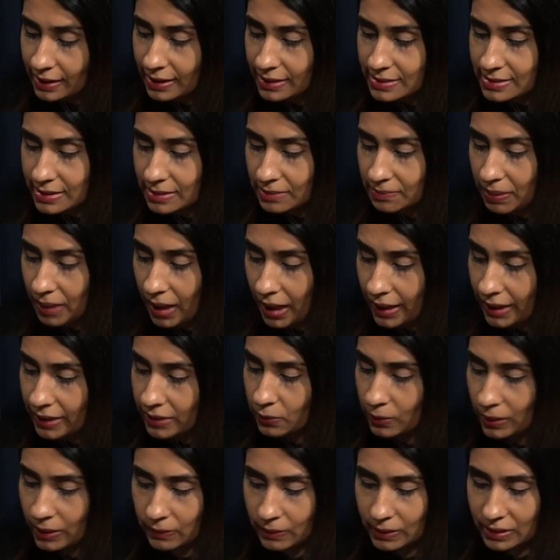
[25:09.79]
I see Bhai
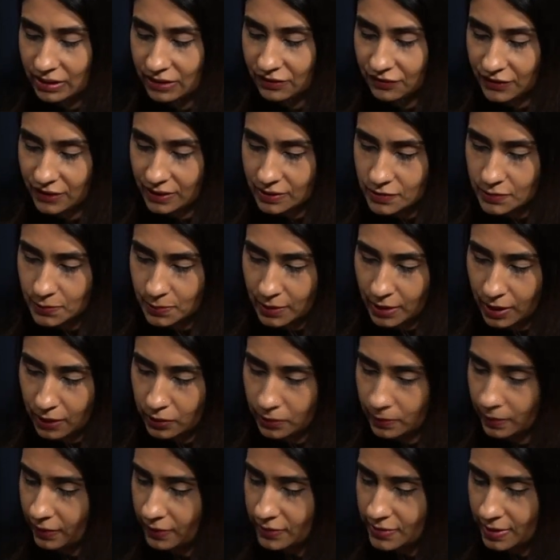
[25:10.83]
doing when he feels proud
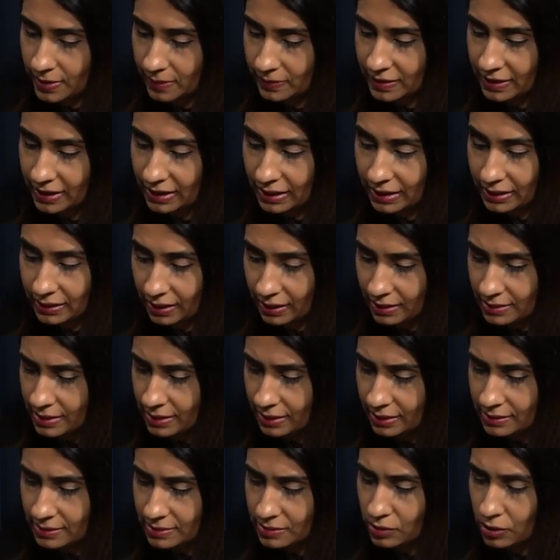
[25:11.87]
about something he does
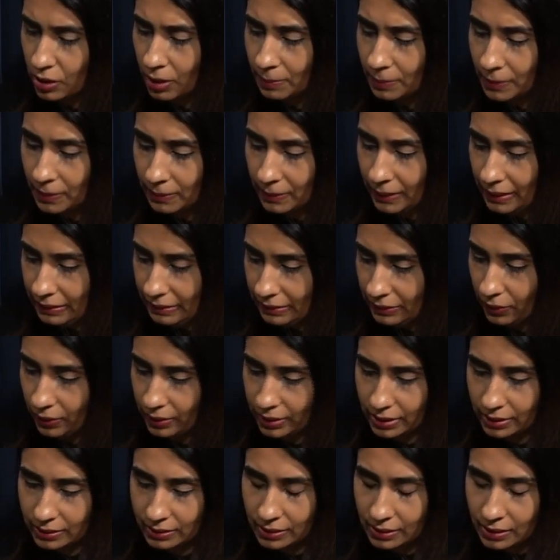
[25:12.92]
and is complimented on
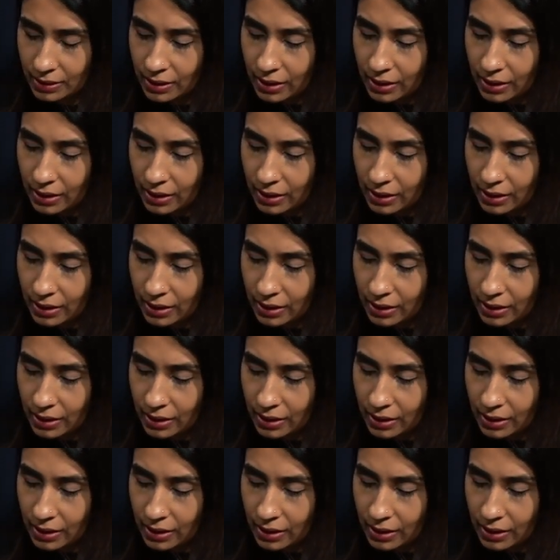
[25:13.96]
it.